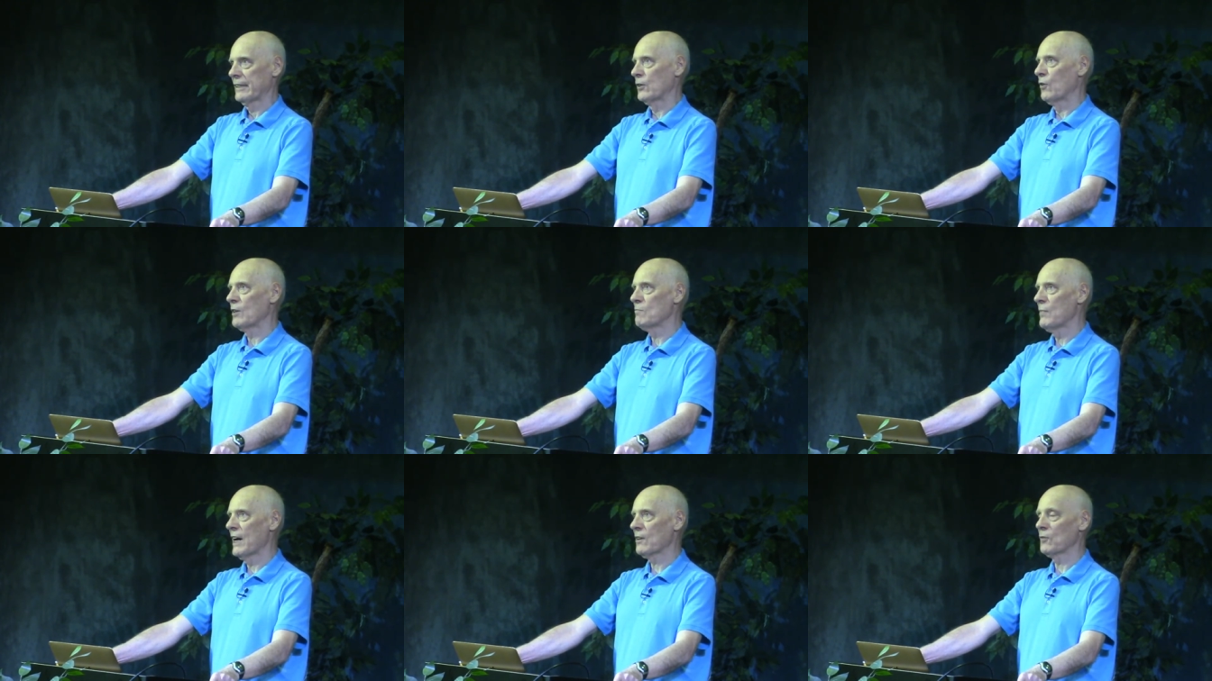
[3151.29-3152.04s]
going
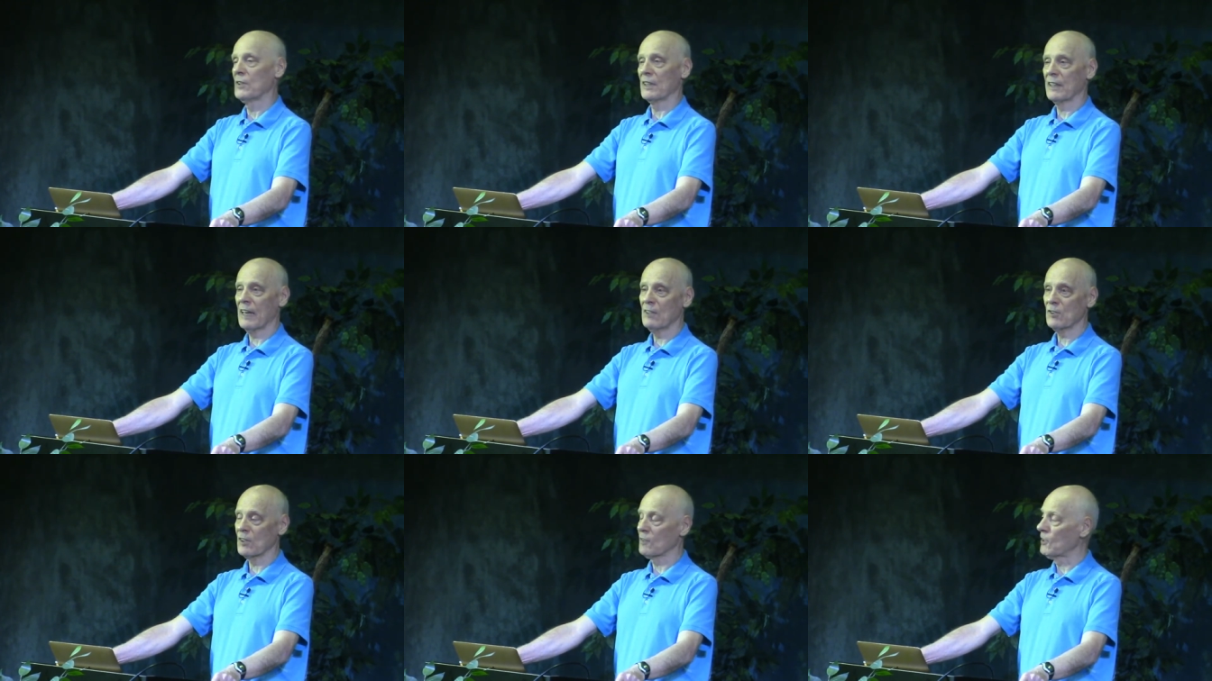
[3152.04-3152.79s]
back on the
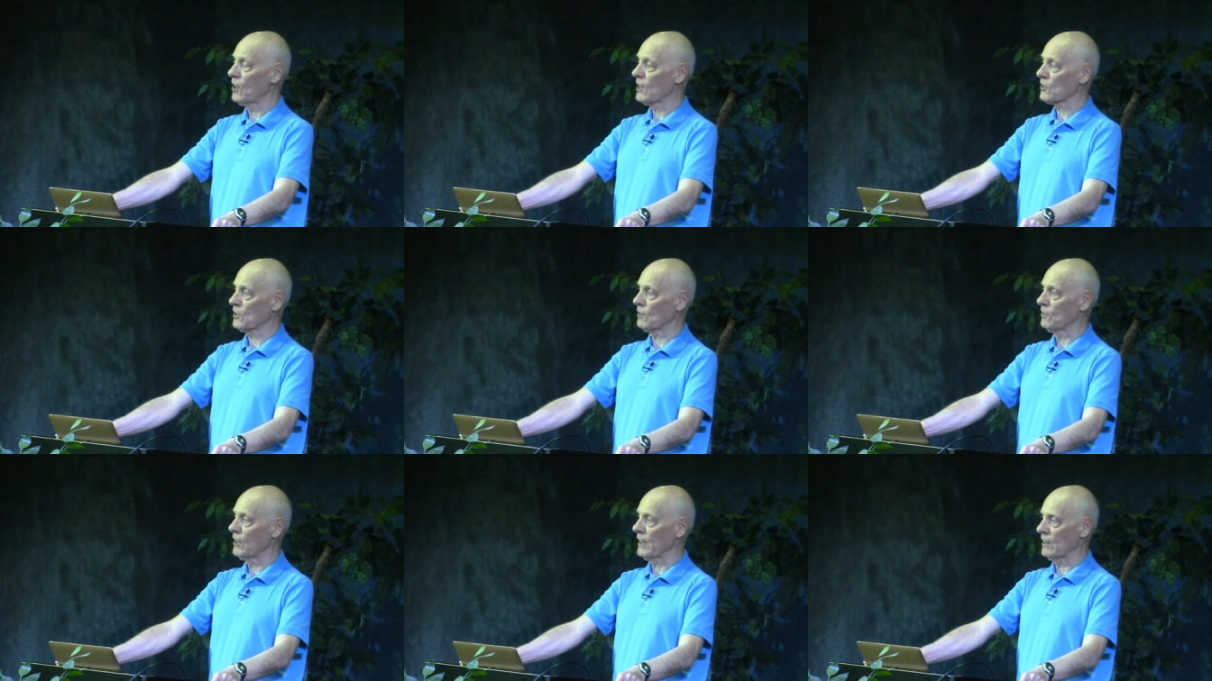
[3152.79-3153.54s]
case of the velocity
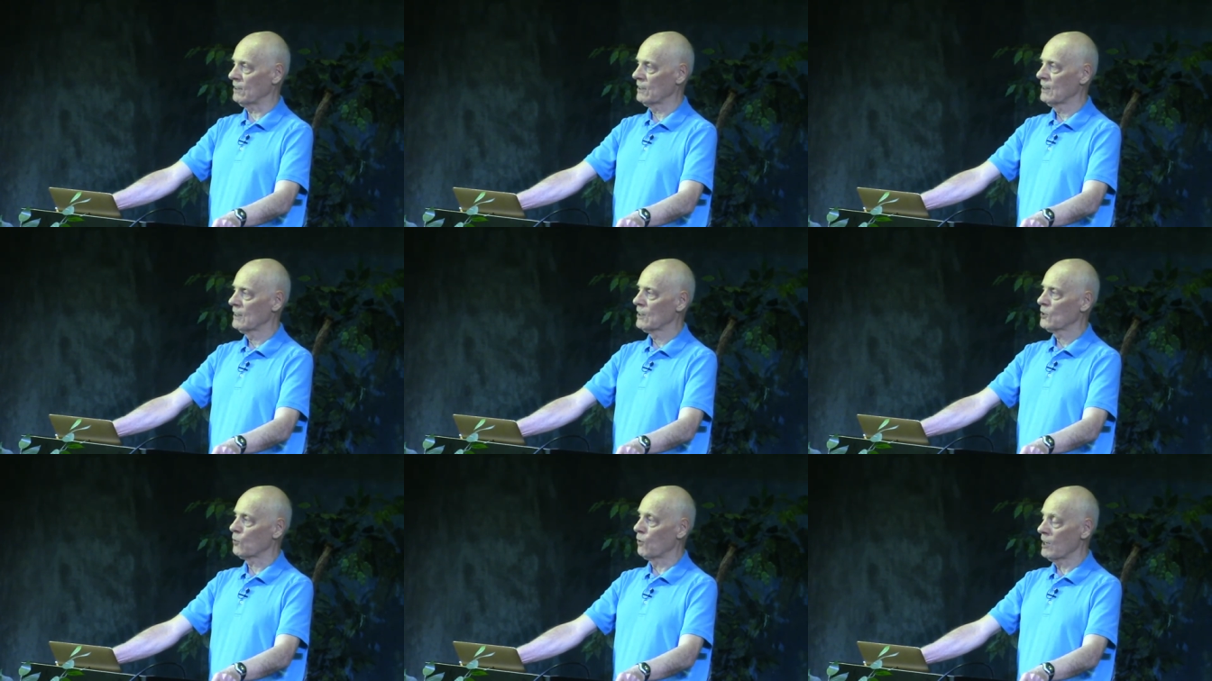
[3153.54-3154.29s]
of light,
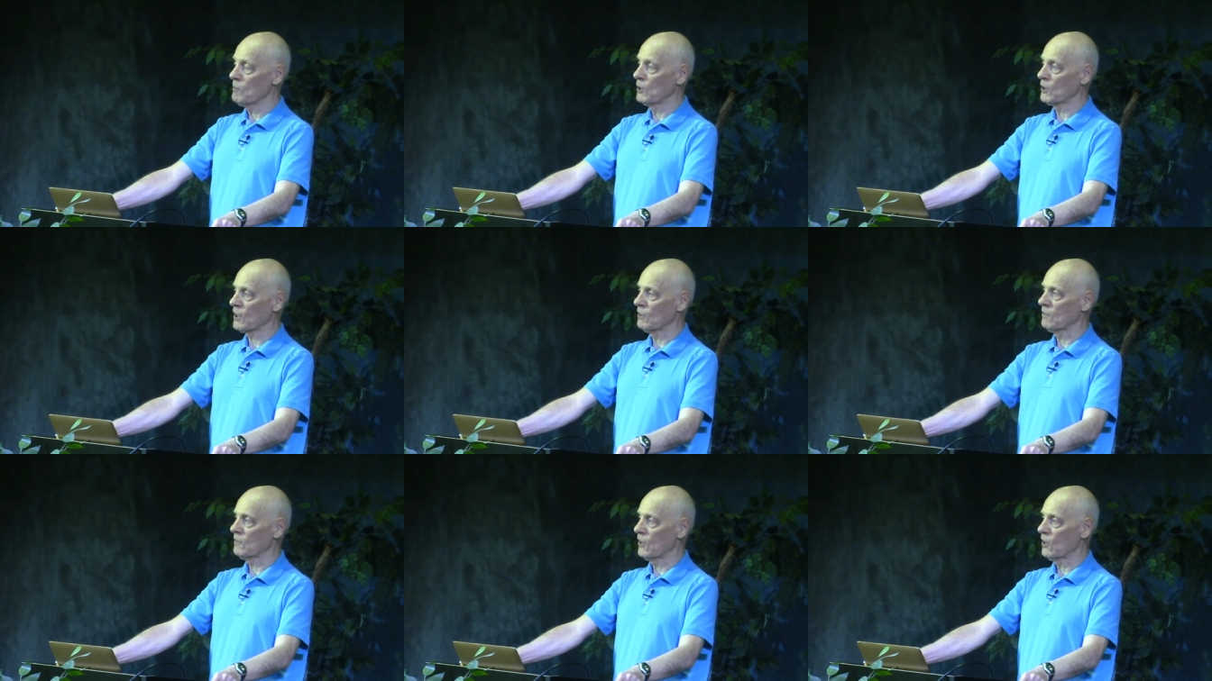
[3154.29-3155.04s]
we're able to
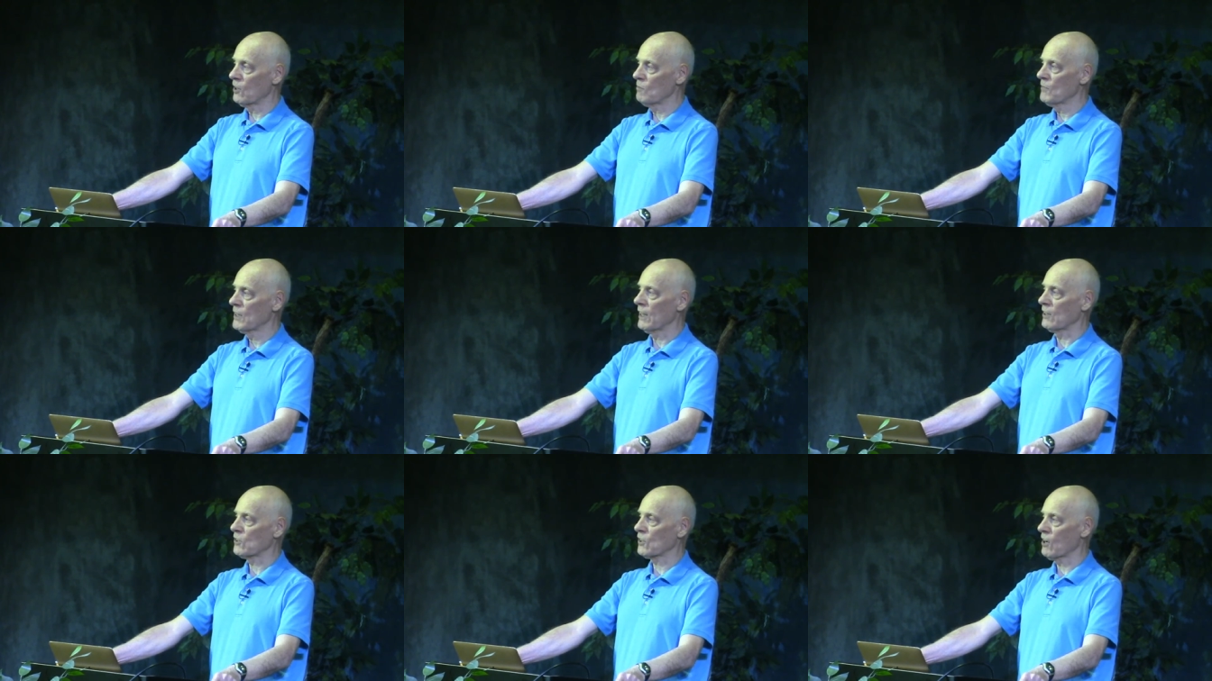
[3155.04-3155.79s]
confirm
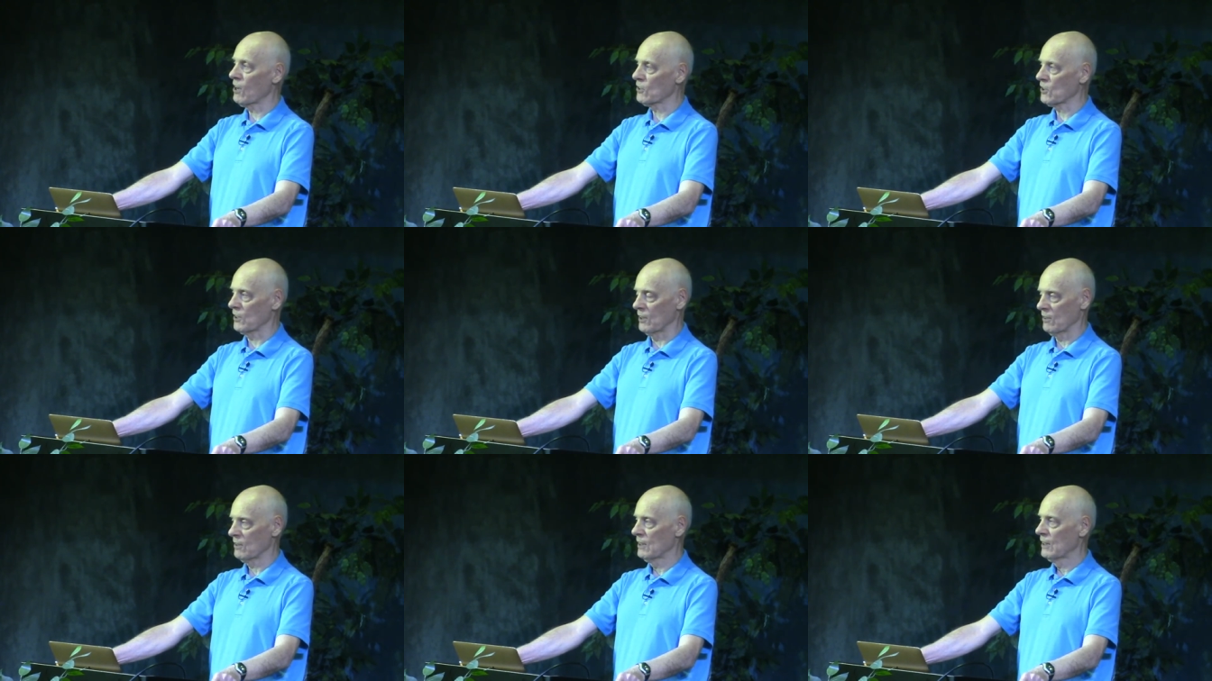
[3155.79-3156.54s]
it's constant